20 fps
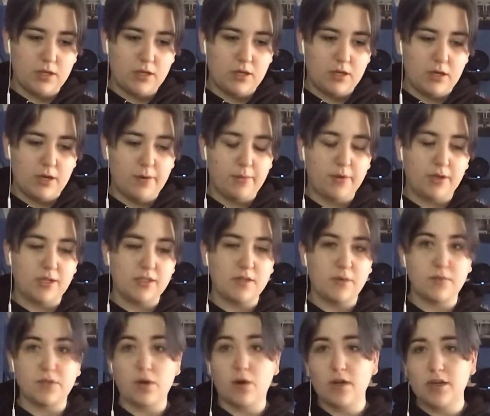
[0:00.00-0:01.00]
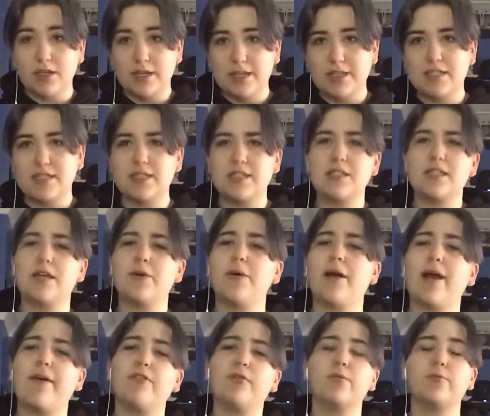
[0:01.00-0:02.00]
and because it was holiday season, they were
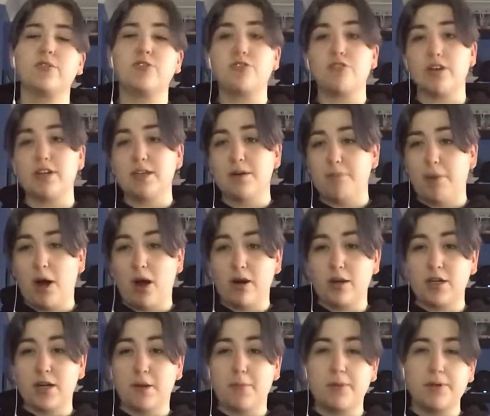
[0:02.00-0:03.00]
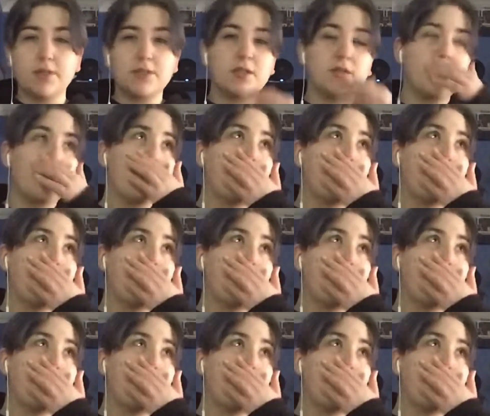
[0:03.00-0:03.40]
having restricted park numbers.